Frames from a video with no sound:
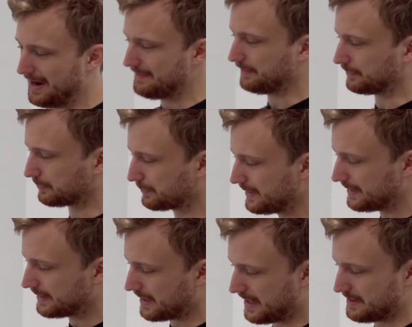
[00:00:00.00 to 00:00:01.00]
I have this
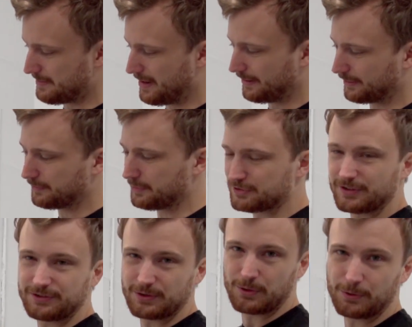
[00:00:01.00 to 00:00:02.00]
rig on the monitor which
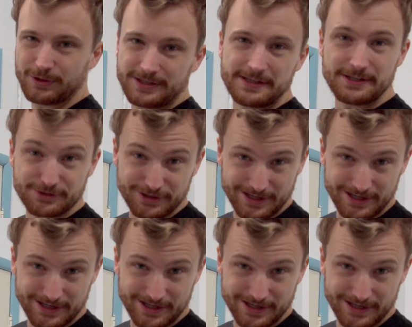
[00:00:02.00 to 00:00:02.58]
lets you hold it in your